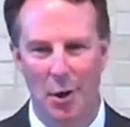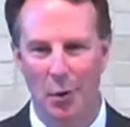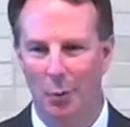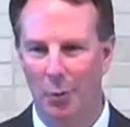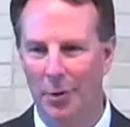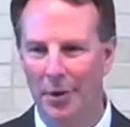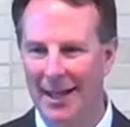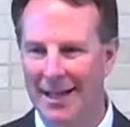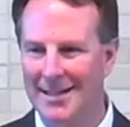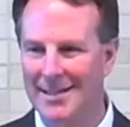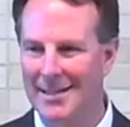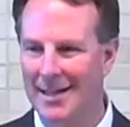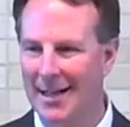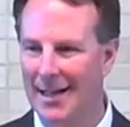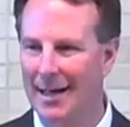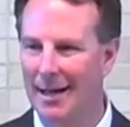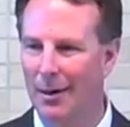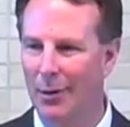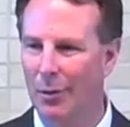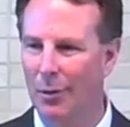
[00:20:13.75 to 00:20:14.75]
Well, that's not
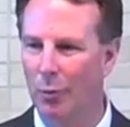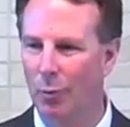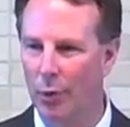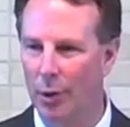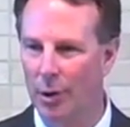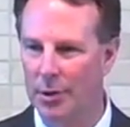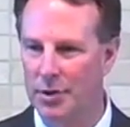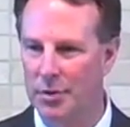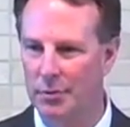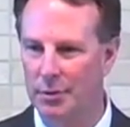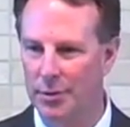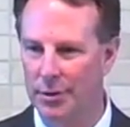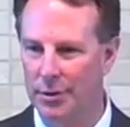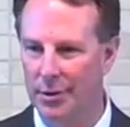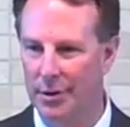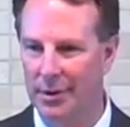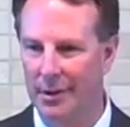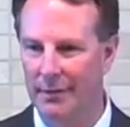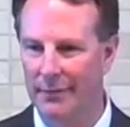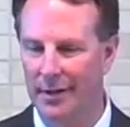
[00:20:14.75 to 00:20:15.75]
how it works when you're
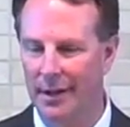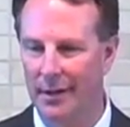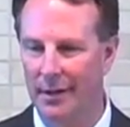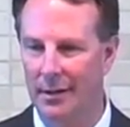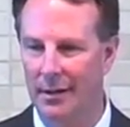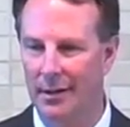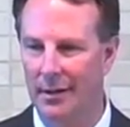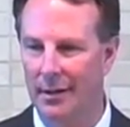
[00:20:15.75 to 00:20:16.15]
giving.